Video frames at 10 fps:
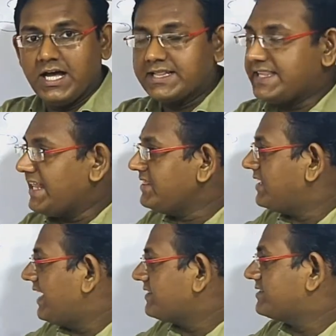then the
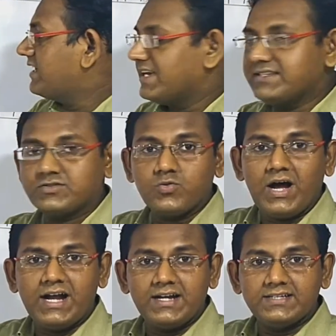next thing is to
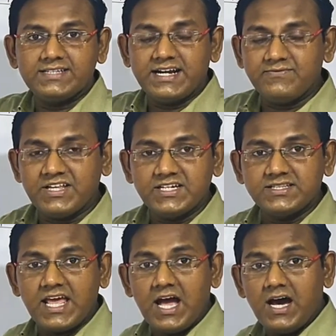understand whether
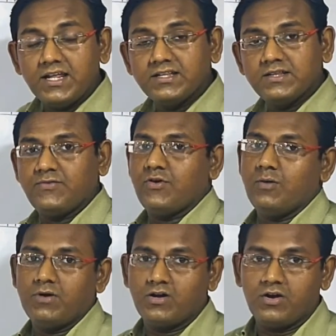they are in the form
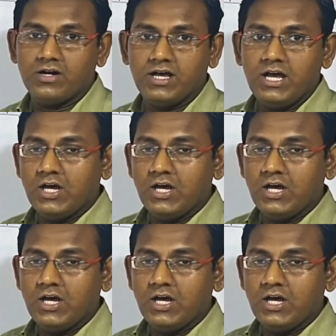or not.